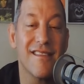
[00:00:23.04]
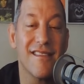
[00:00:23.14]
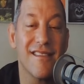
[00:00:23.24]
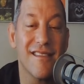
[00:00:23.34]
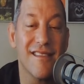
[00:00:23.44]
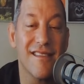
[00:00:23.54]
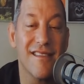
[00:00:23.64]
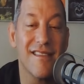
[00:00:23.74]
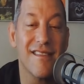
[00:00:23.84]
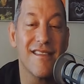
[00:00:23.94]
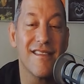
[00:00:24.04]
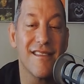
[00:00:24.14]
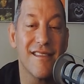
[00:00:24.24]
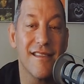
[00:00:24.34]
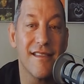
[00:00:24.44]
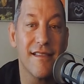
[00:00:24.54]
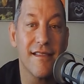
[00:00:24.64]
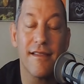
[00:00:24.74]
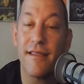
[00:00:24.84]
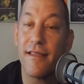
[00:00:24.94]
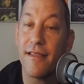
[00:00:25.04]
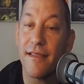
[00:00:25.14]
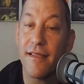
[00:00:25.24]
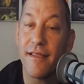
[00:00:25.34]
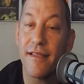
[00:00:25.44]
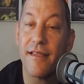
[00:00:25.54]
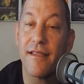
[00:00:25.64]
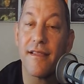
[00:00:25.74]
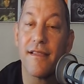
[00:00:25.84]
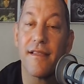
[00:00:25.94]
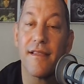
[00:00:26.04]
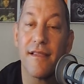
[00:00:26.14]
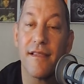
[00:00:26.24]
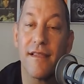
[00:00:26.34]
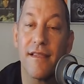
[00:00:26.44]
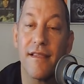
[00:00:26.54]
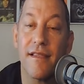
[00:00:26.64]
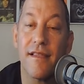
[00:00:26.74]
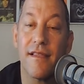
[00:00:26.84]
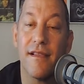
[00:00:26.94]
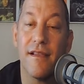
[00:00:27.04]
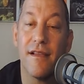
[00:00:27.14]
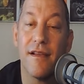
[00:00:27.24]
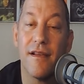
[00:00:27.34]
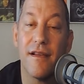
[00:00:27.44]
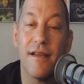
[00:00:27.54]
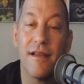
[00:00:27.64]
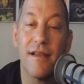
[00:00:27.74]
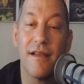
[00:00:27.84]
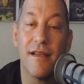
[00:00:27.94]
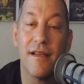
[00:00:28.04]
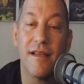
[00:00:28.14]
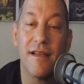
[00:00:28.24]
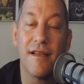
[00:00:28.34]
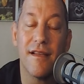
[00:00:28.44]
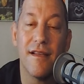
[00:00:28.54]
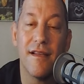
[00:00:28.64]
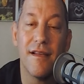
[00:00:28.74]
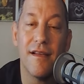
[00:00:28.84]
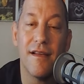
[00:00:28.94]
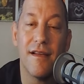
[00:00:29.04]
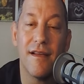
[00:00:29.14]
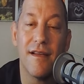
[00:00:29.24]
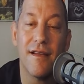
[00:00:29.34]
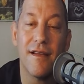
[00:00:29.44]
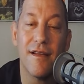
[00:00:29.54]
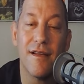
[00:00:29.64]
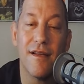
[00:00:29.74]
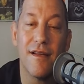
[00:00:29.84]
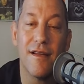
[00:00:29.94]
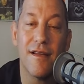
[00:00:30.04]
(silent)